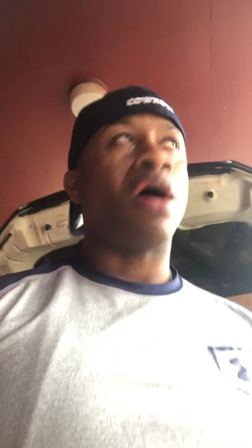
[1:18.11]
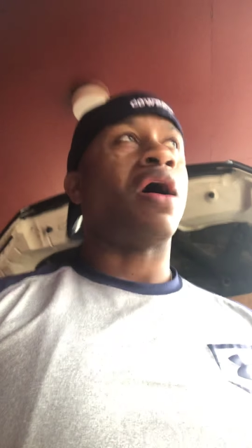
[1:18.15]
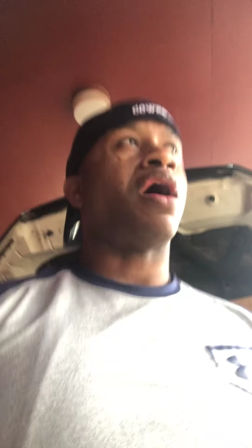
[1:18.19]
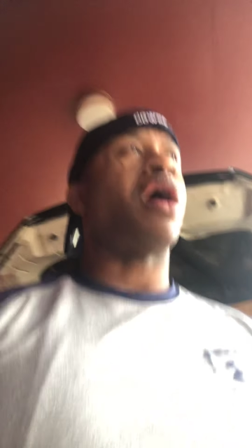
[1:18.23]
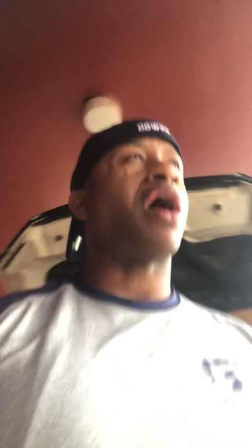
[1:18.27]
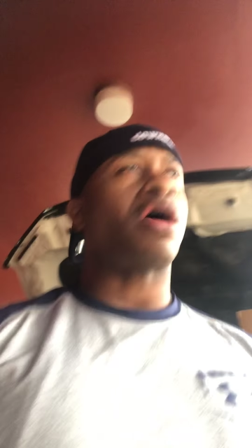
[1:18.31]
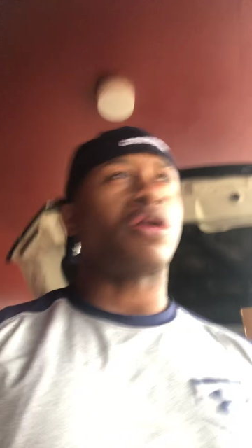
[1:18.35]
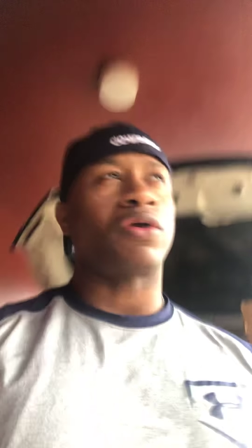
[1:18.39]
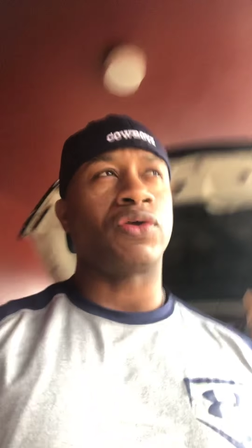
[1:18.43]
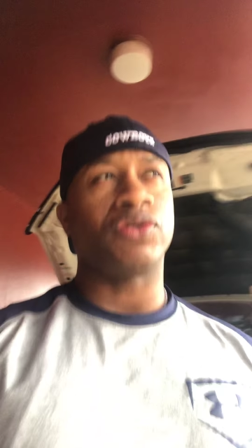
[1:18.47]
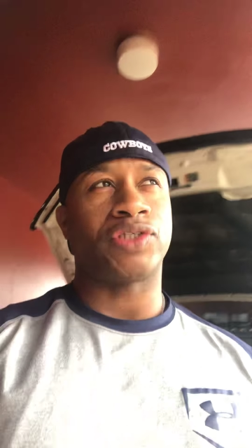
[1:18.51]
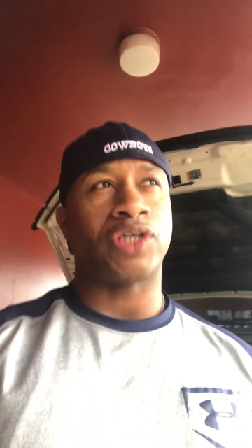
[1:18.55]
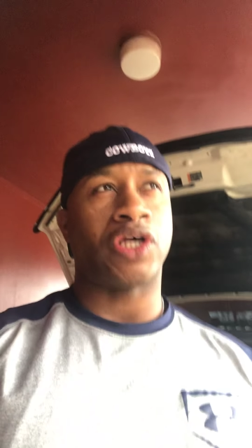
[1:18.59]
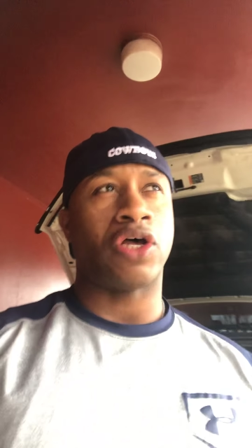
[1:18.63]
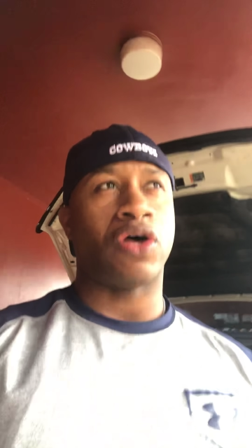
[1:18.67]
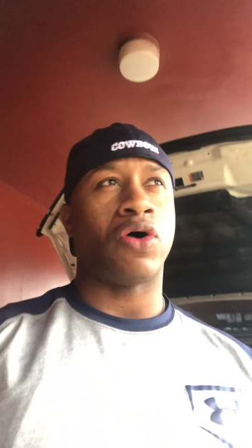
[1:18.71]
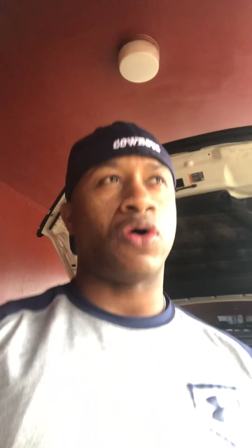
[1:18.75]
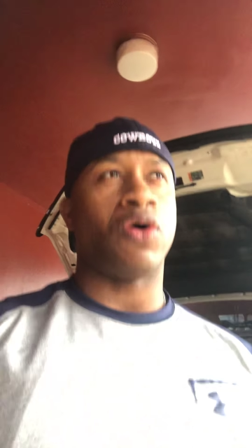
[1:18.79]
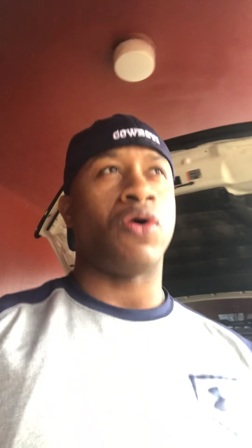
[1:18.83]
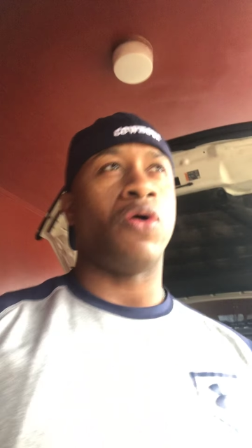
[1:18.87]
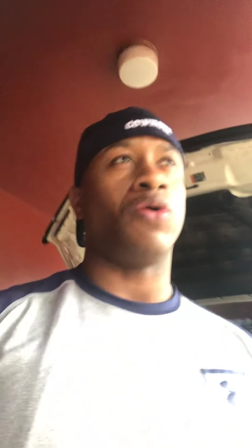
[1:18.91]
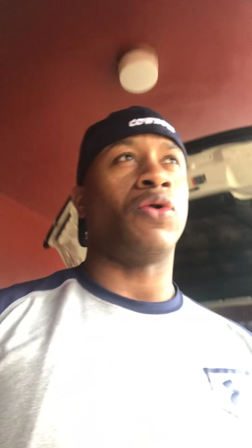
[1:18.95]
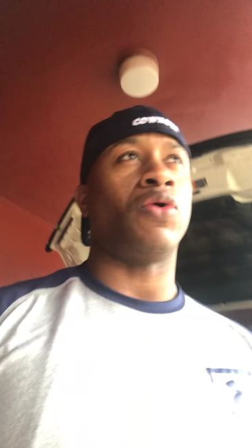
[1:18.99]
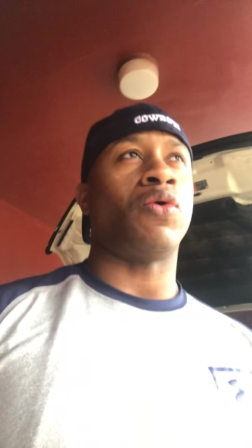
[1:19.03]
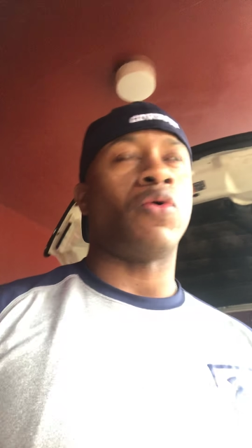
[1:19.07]

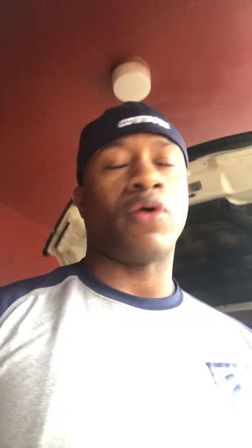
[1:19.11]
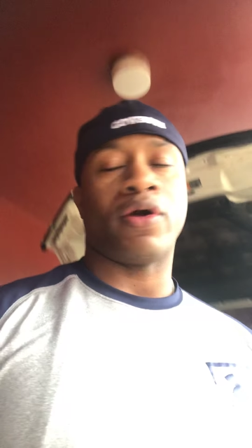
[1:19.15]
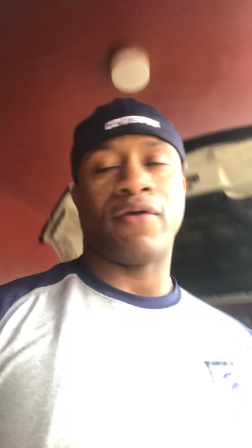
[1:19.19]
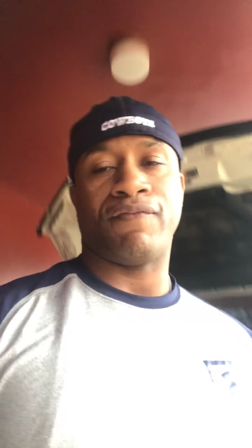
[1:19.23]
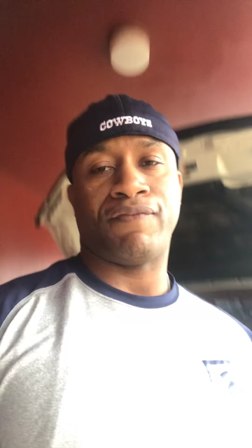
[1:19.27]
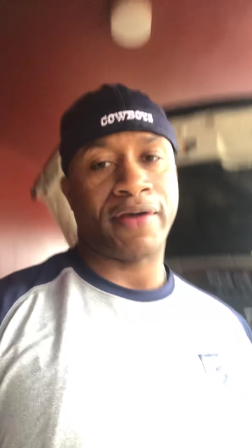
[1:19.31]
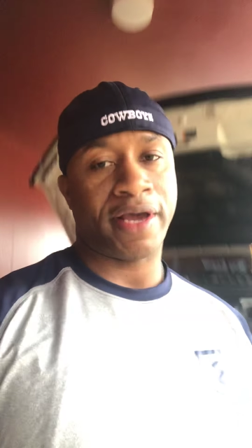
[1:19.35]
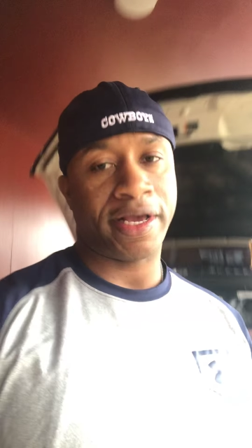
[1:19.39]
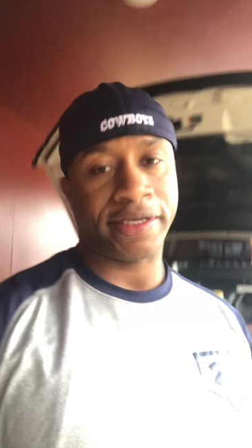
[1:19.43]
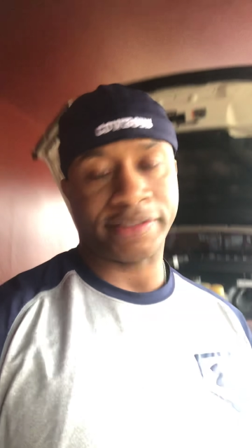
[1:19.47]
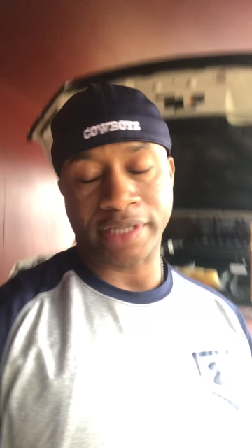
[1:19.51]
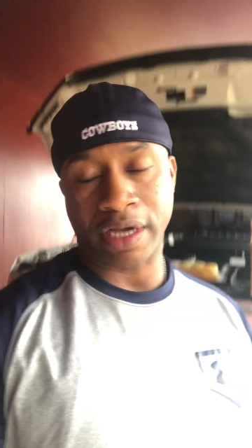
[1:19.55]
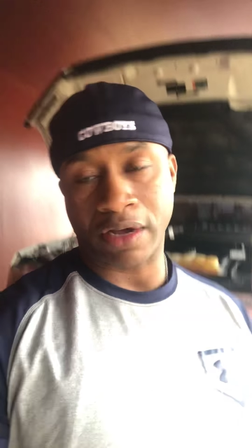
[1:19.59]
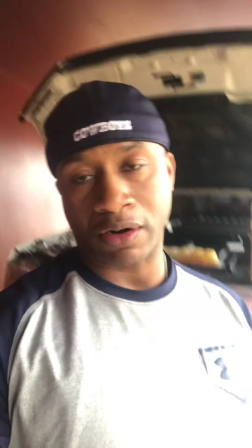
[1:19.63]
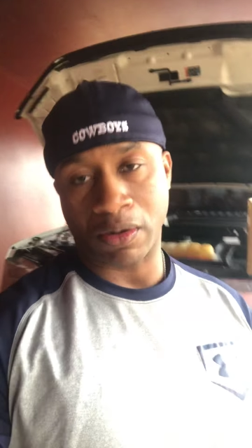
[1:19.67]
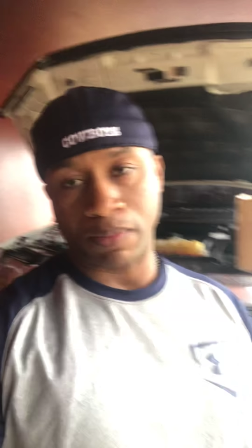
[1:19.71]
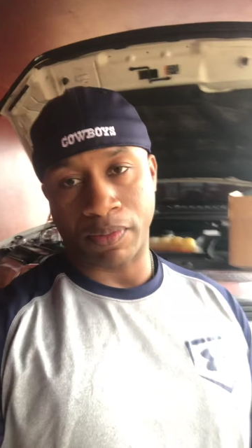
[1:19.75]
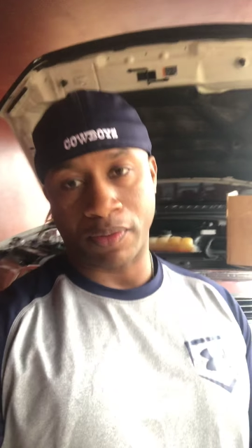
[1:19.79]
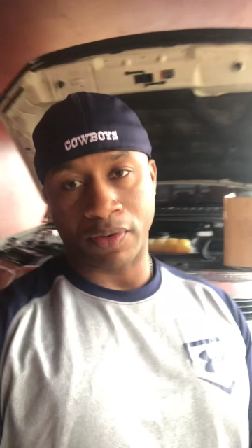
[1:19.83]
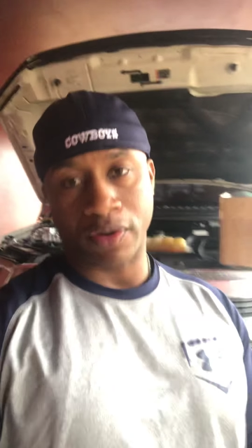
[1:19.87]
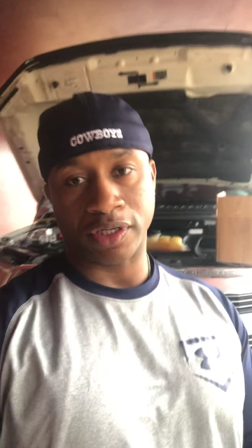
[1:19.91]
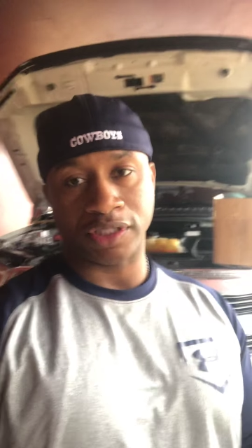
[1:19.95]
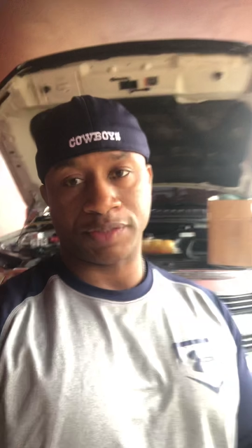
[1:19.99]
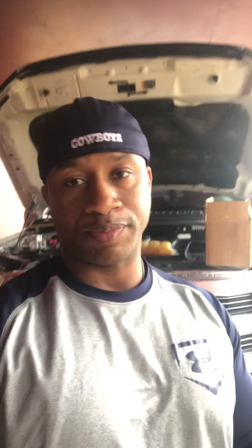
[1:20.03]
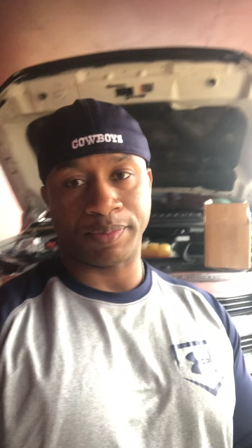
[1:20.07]
AutoZone or Advanced Auto
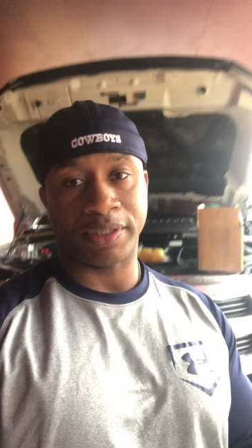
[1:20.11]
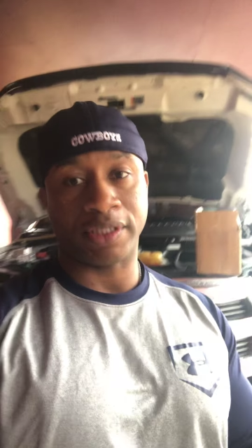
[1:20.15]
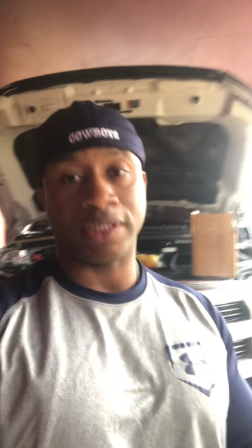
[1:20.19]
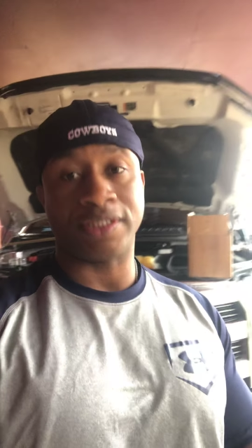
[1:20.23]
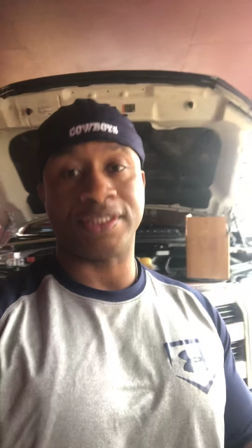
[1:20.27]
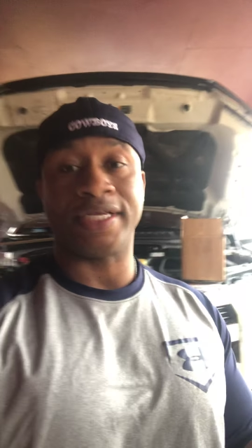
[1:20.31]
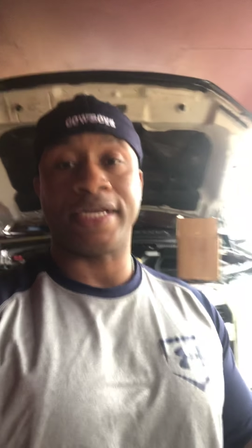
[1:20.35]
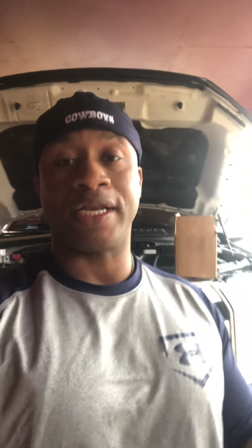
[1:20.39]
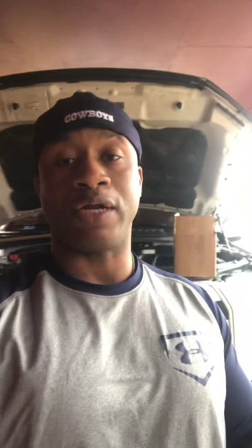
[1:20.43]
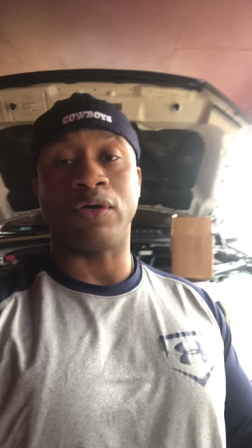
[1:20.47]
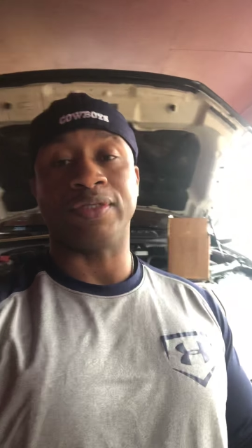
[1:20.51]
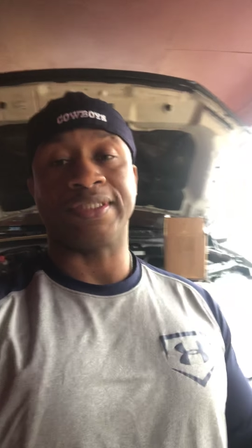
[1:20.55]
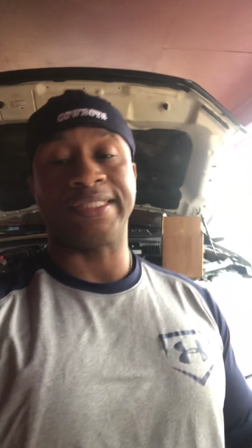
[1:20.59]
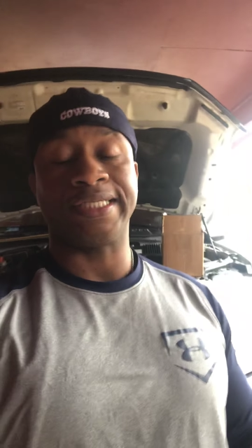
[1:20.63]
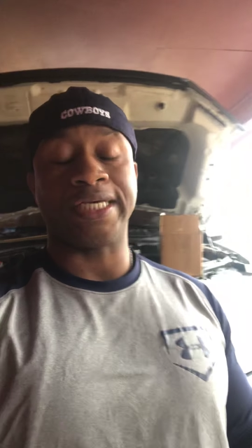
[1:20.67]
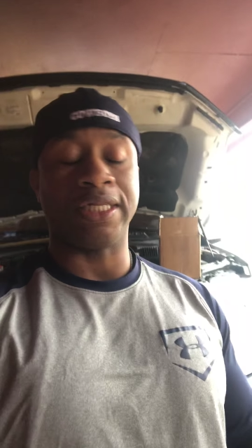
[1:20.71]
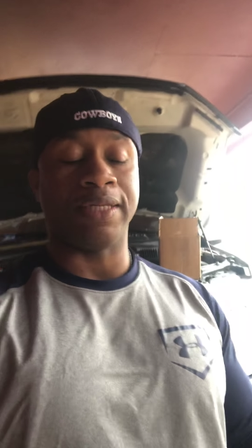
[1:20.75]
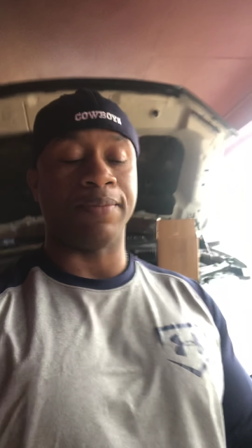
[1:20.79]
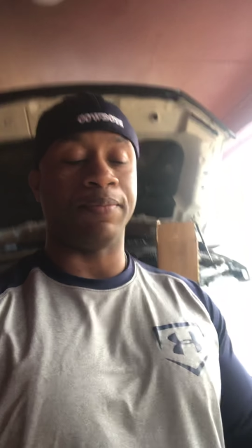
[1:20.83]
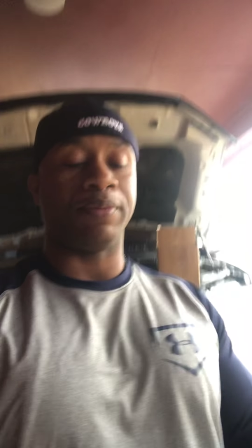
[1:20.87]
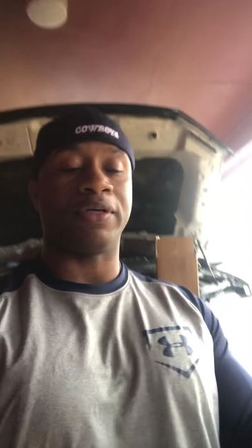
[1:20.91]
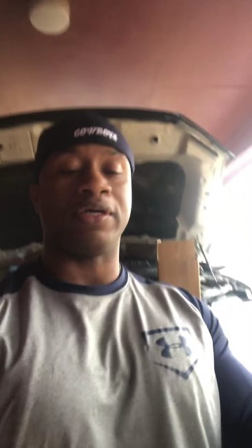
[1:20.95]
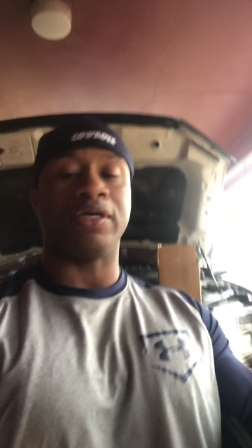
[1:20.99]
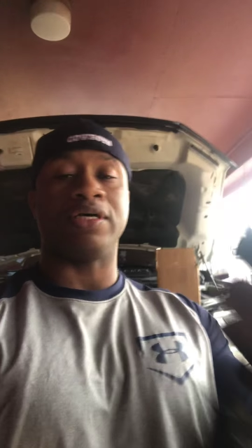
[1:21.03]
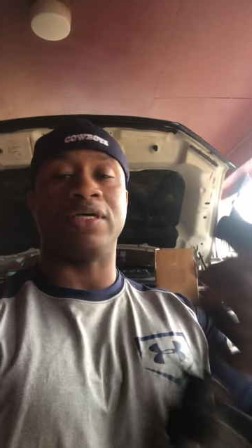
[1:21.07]
Parts because they don't sell
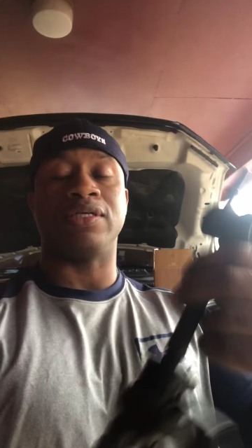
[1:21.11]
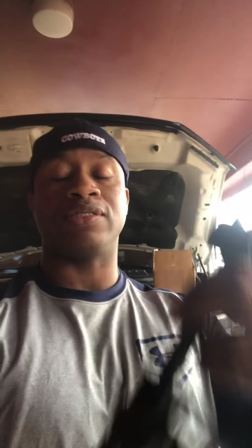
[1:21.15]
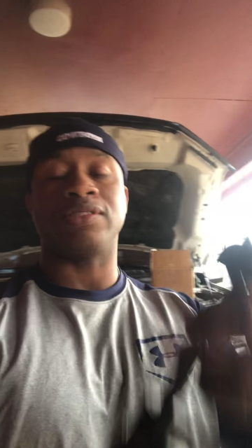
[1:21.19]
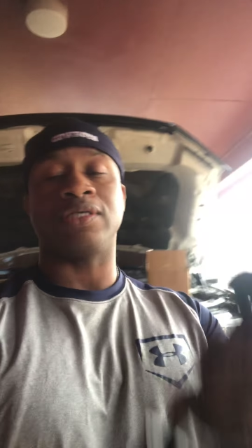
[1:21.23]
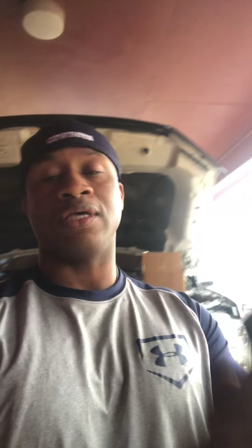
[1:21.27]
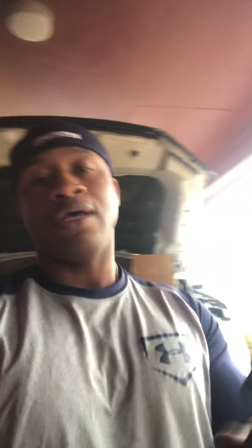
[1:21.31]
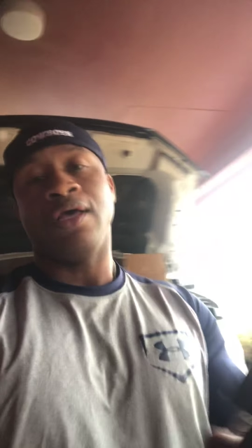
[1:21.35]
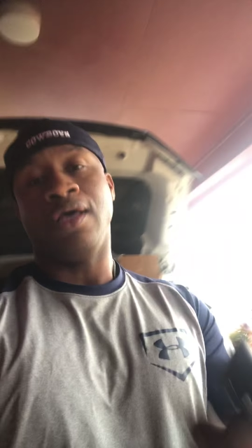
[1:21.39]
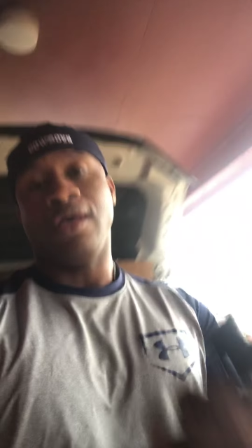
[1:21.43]
it because